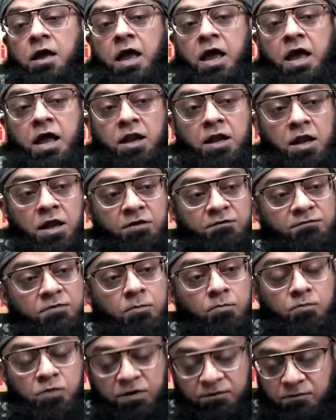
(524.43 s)
And
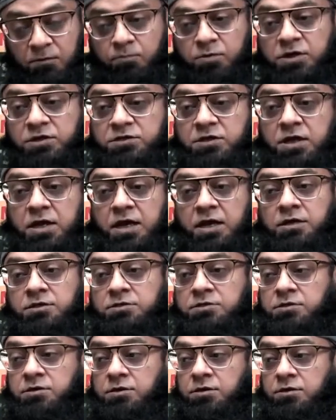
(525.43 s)
if a person
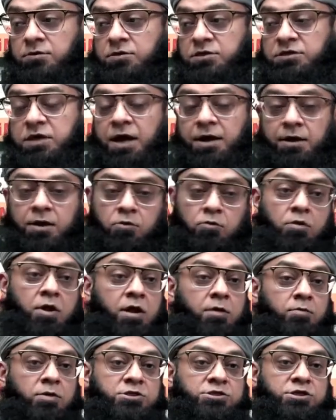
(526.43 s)
is reciting
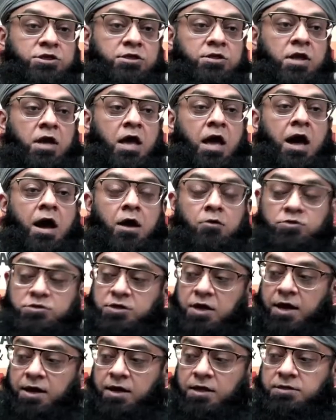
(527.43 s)
Quran Majeed
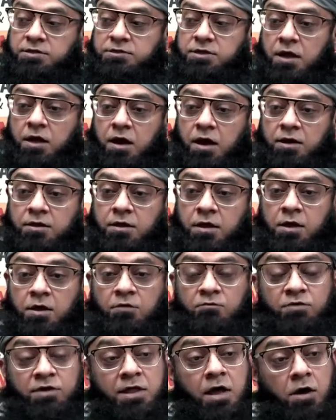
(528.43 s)
outside his Salat,
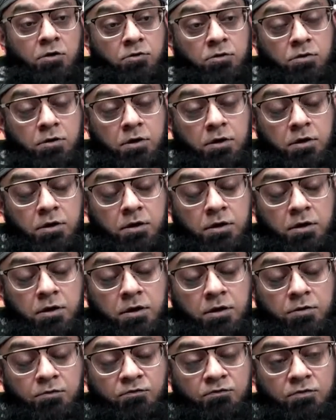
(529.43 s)
with
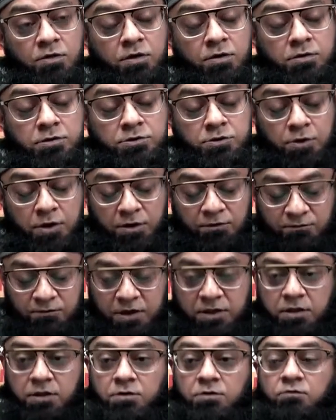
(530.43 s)

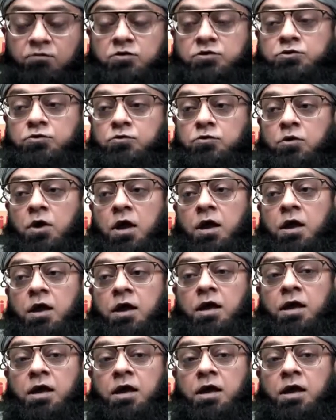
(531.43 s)
wuzu,